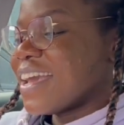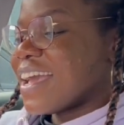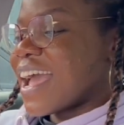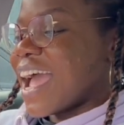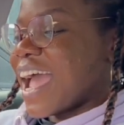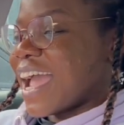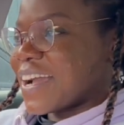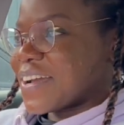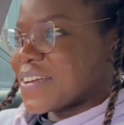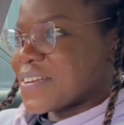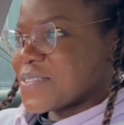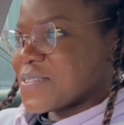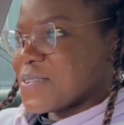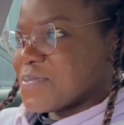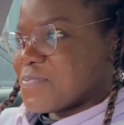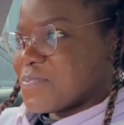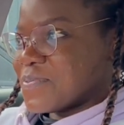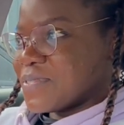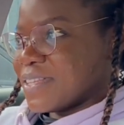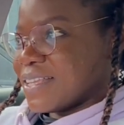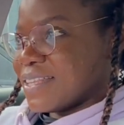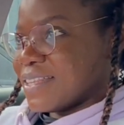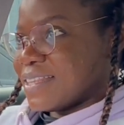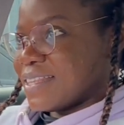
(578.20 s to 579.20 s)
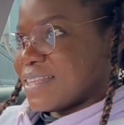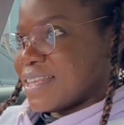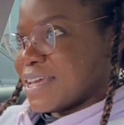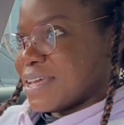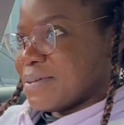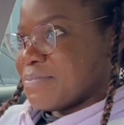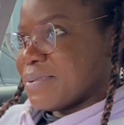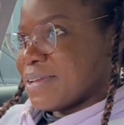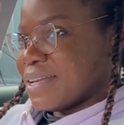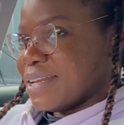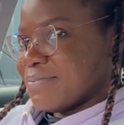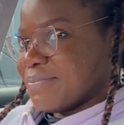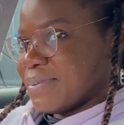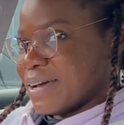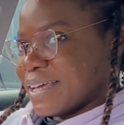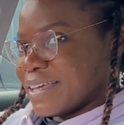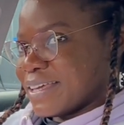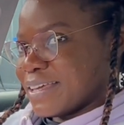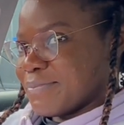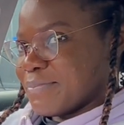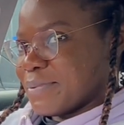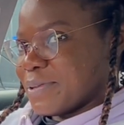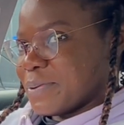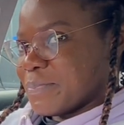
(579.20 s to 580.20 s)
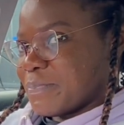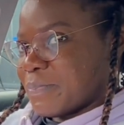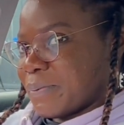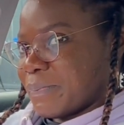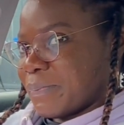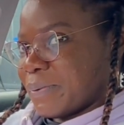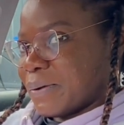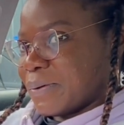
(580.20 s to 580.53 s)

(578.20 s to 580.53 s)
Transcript: I could open it there. It made the man give me the paper.